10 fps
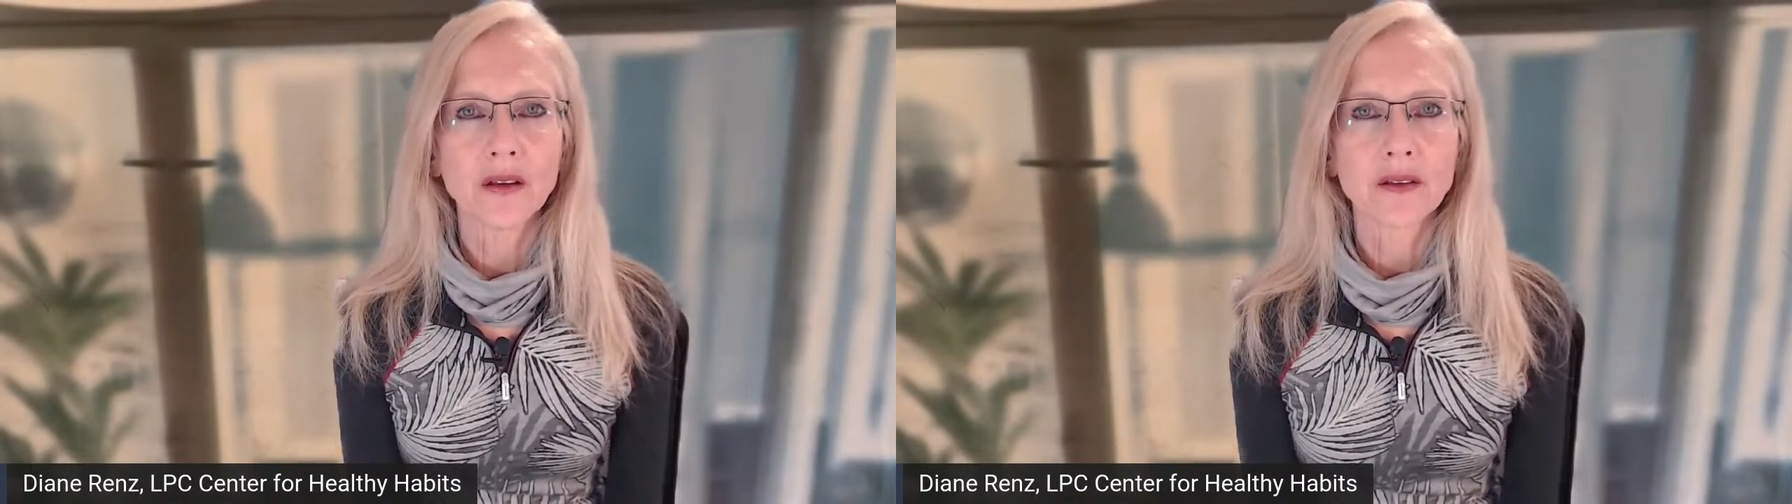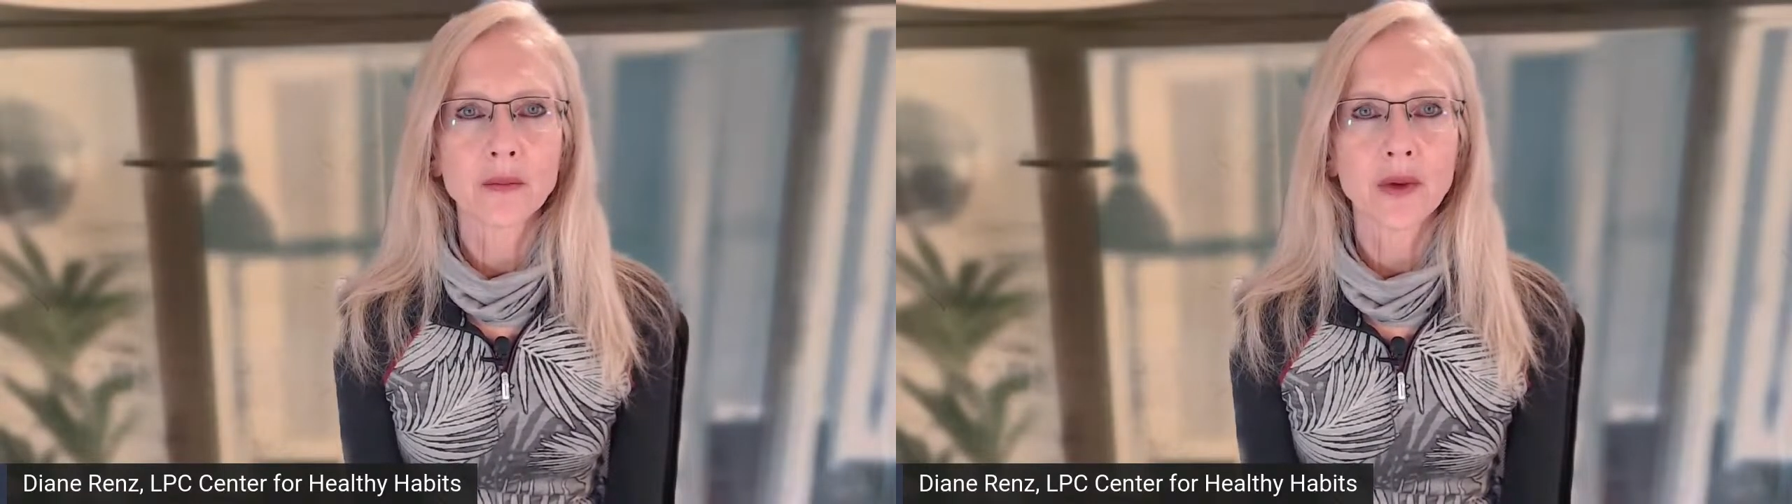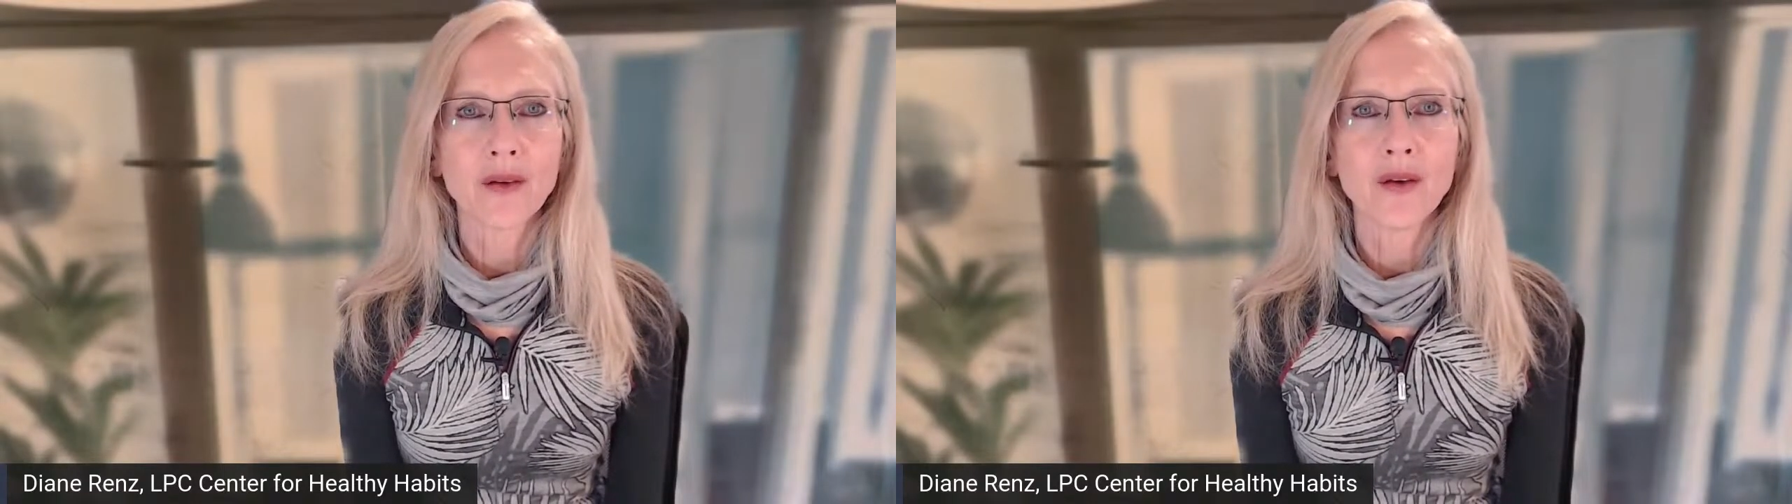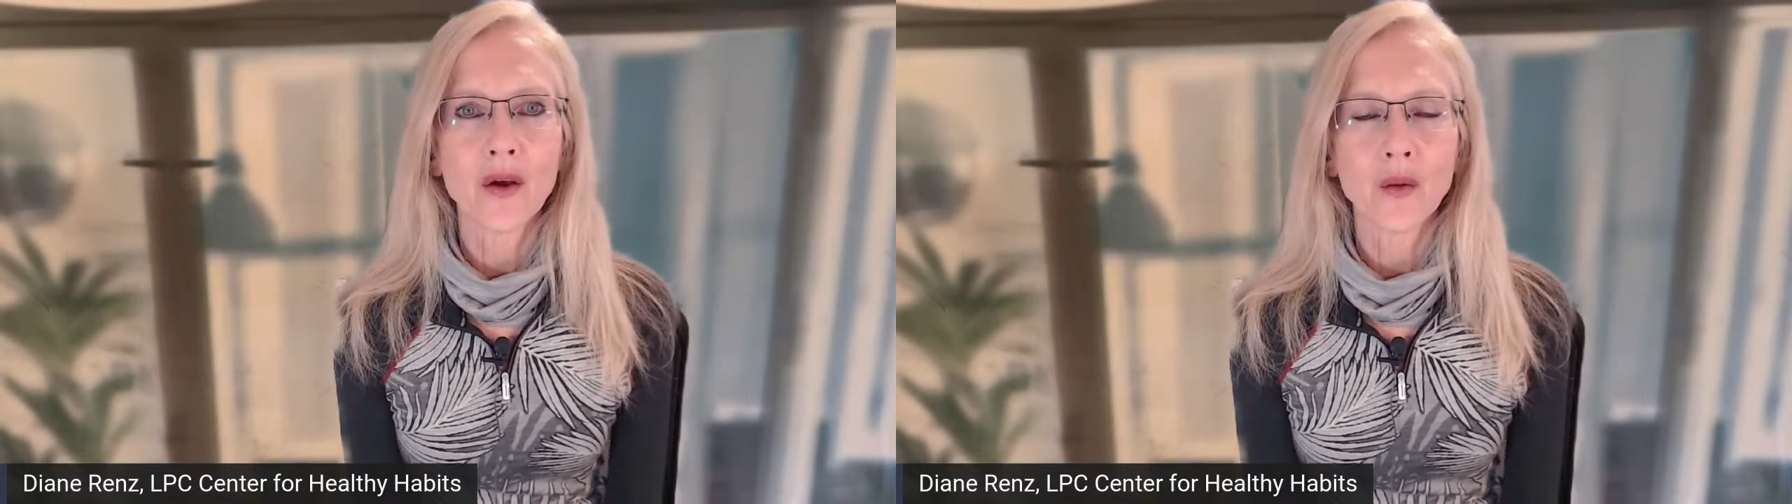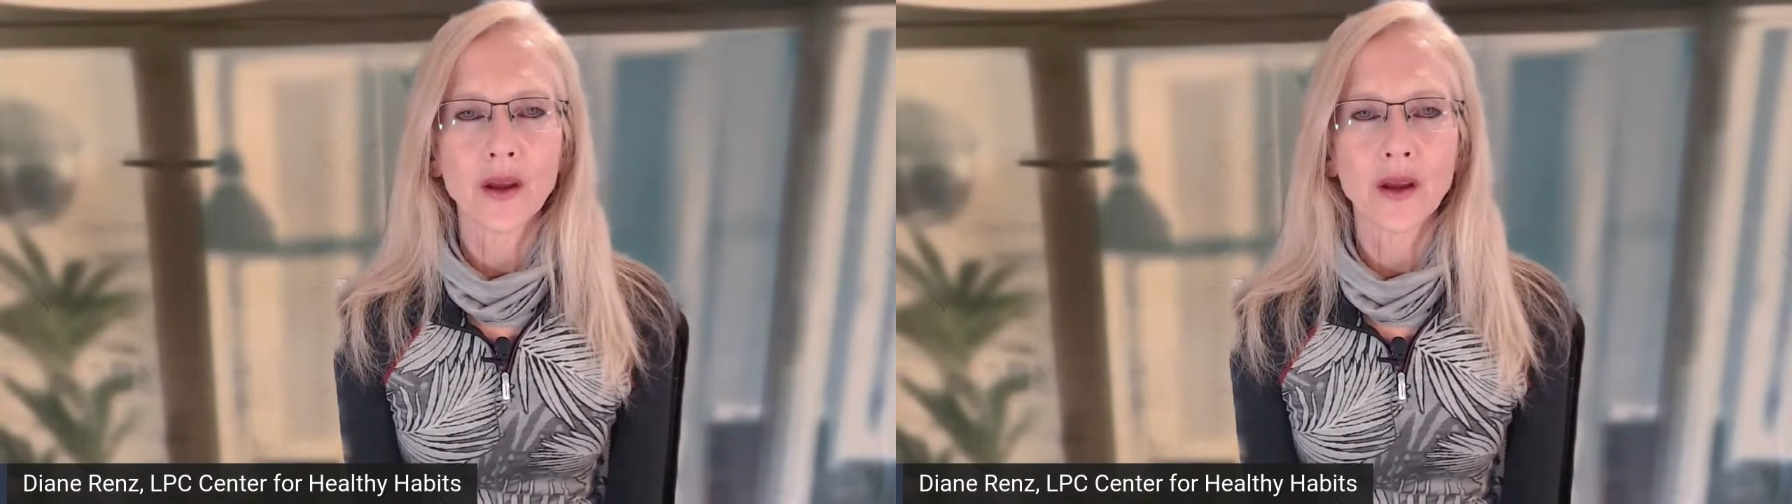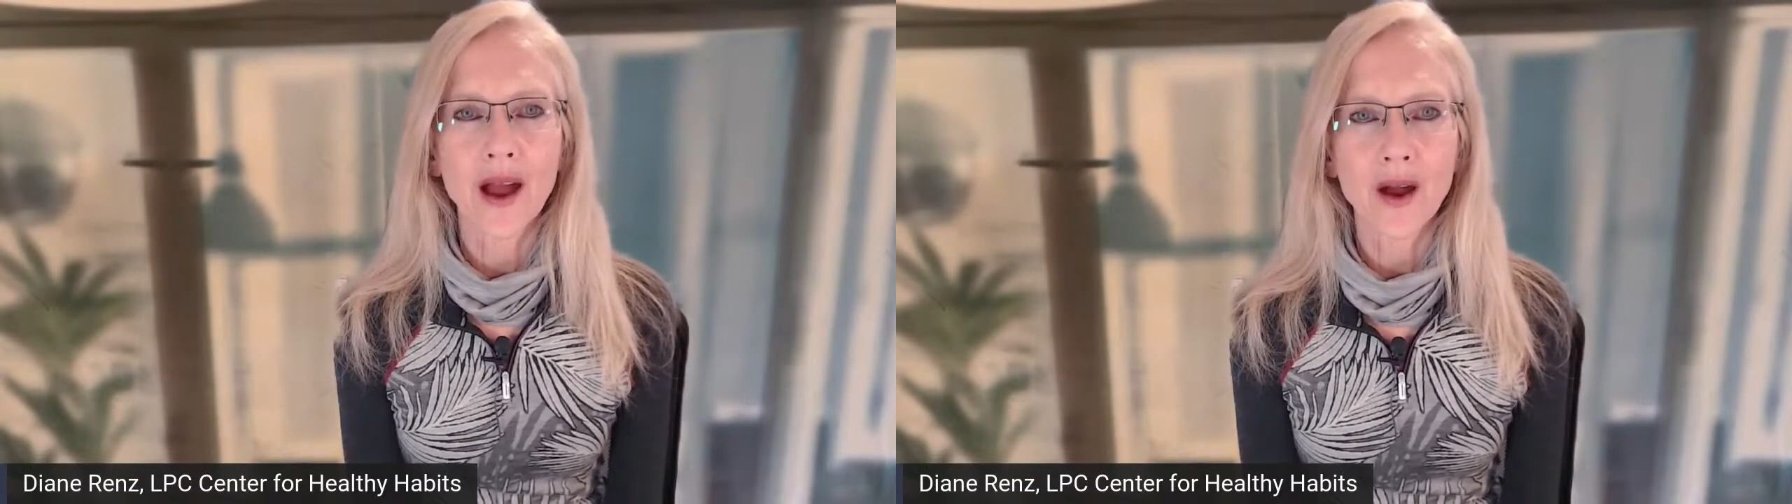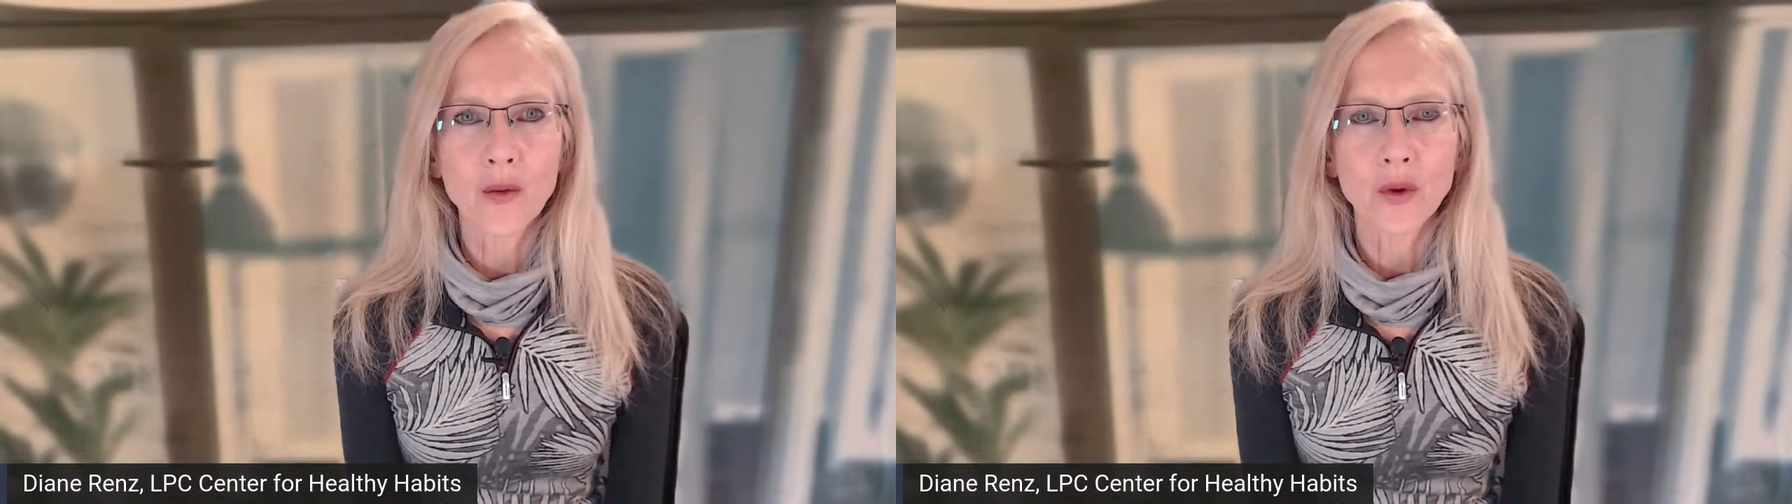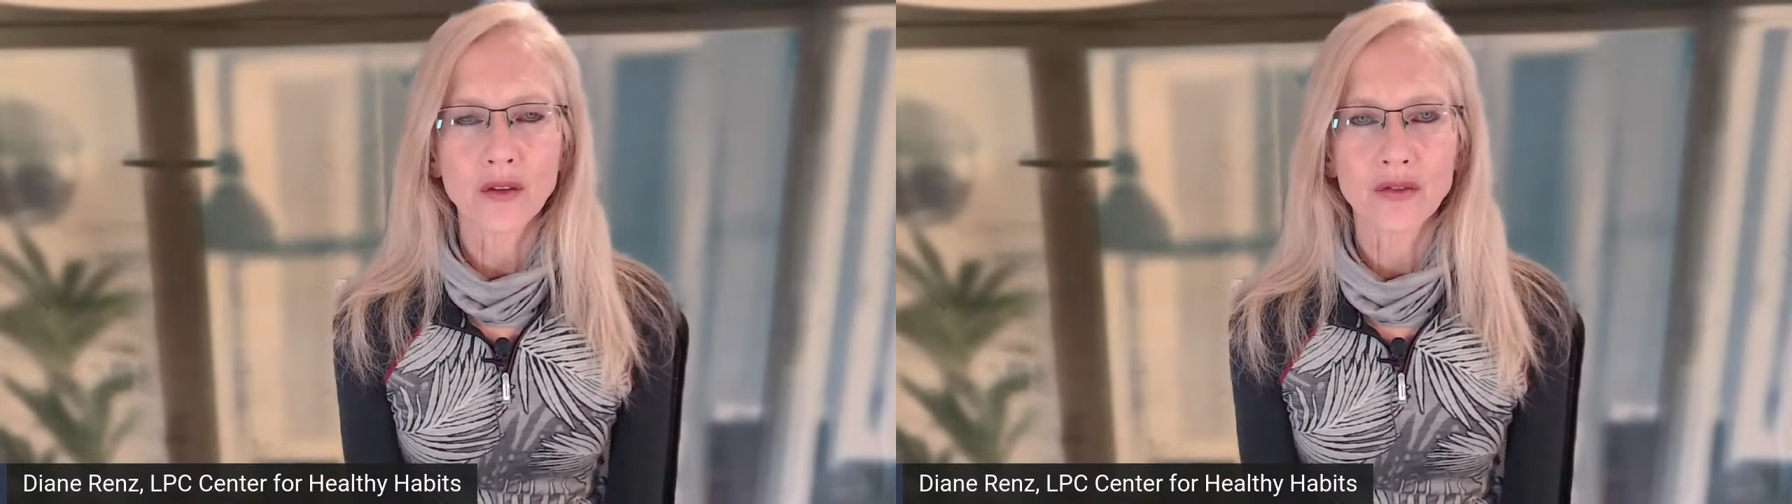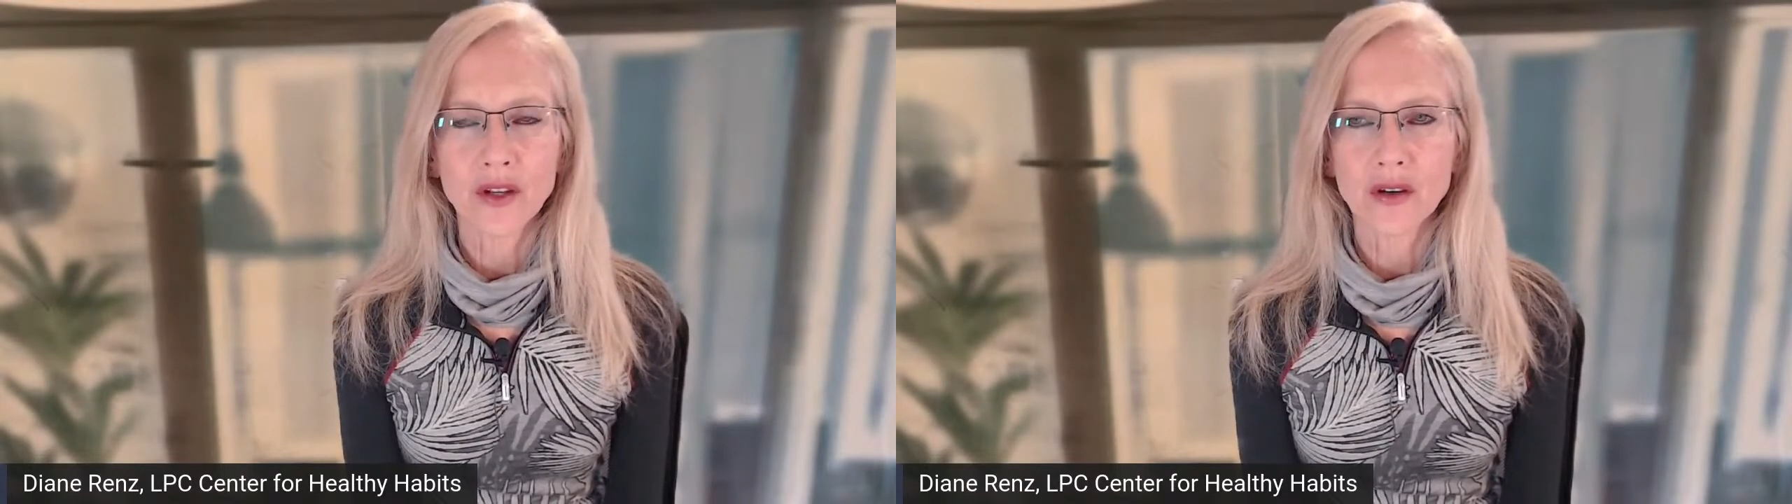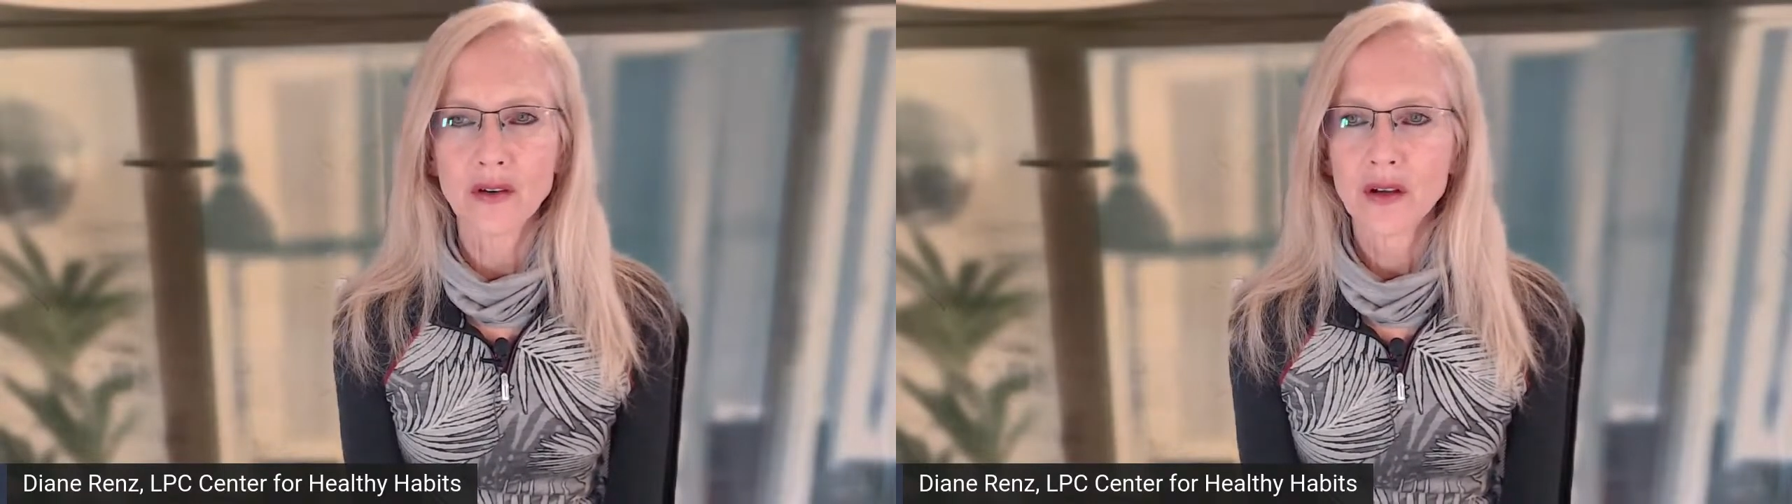It's about knowing how we
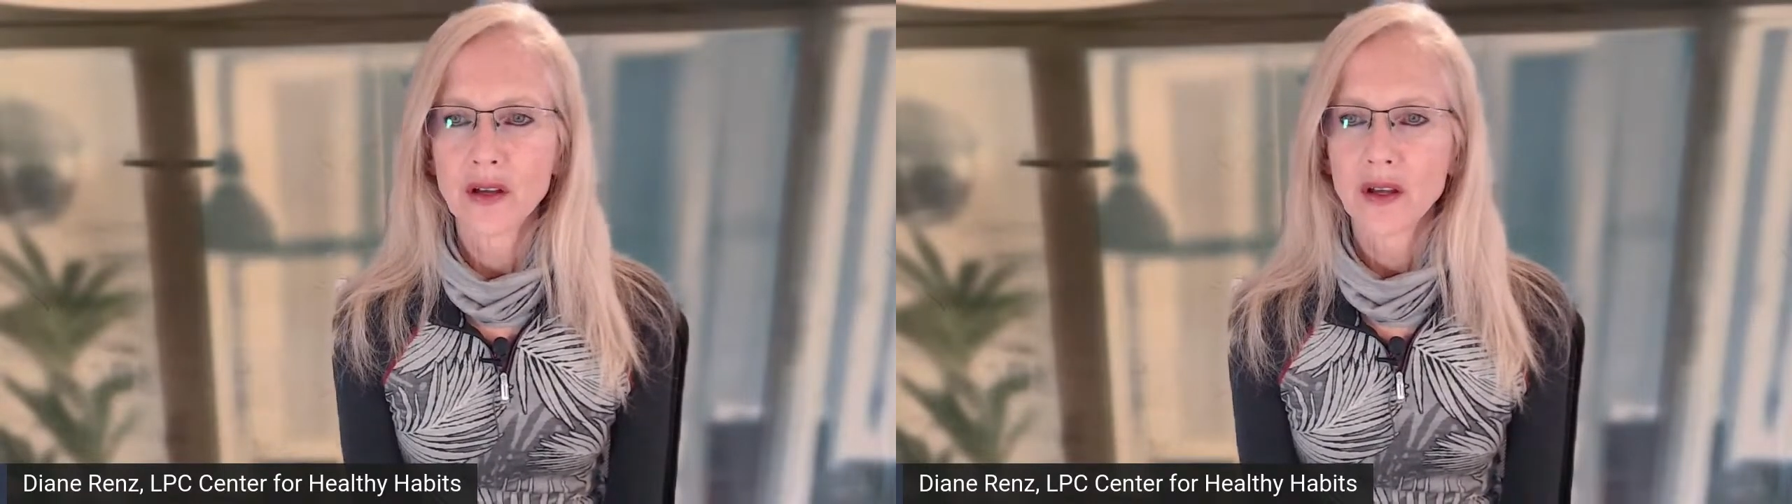feel,